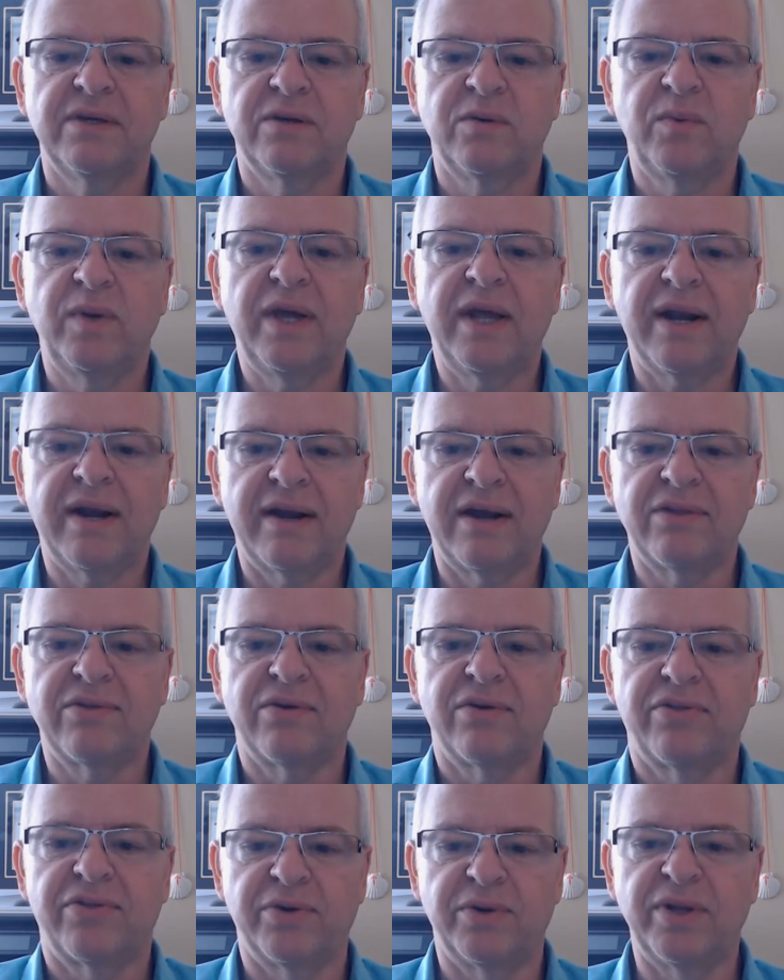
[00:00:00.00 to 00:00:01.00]
We had another
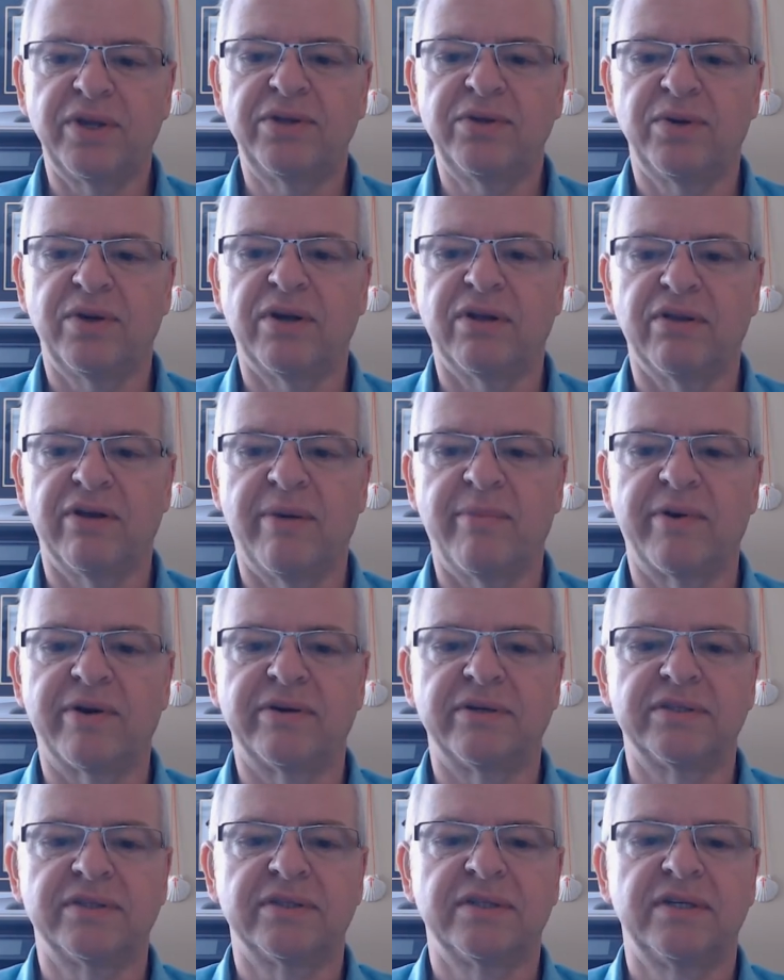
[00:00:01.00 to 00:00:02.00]
32
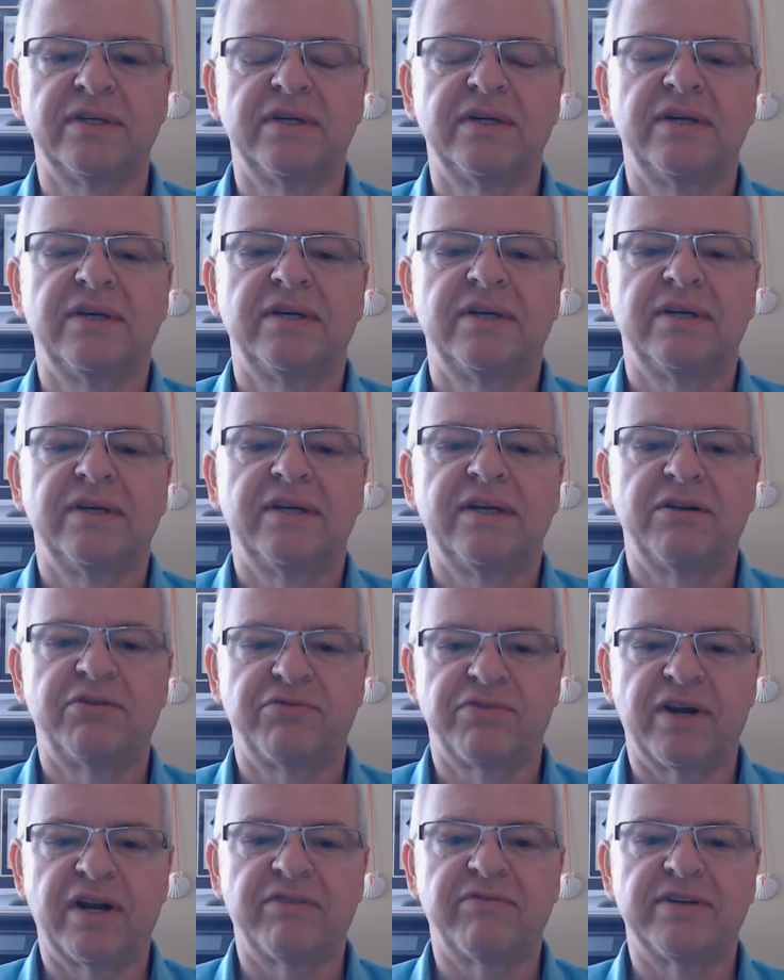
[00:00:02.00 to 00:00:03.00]
kilometers in
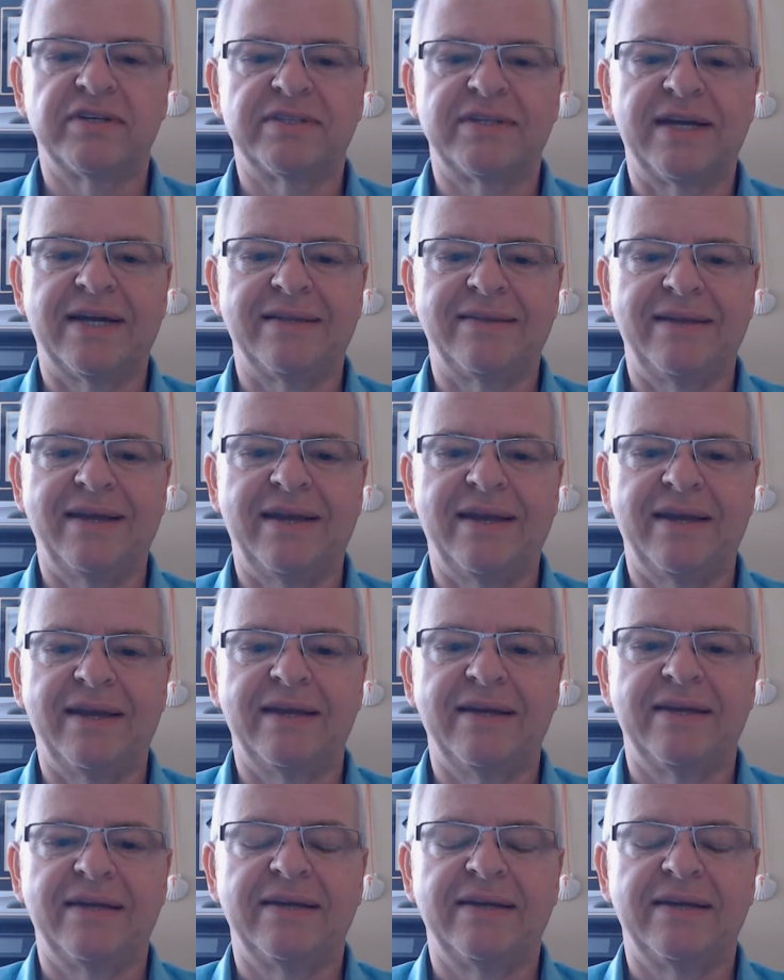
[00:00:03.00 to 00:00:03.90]
front of us that day,